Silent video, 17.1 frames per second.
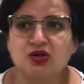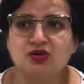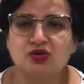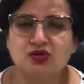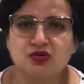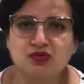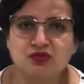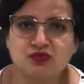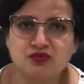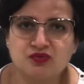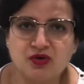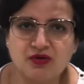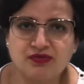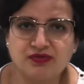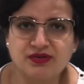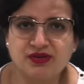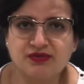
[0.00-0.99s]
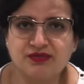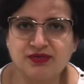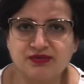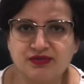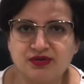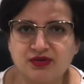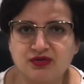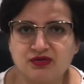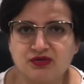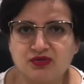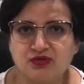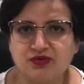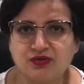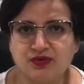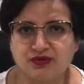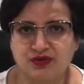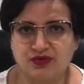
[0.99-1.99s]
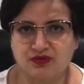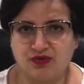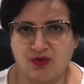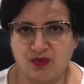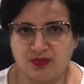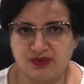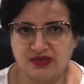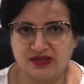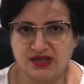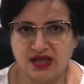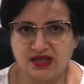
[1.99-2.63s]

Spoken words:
to roughly 52-54%,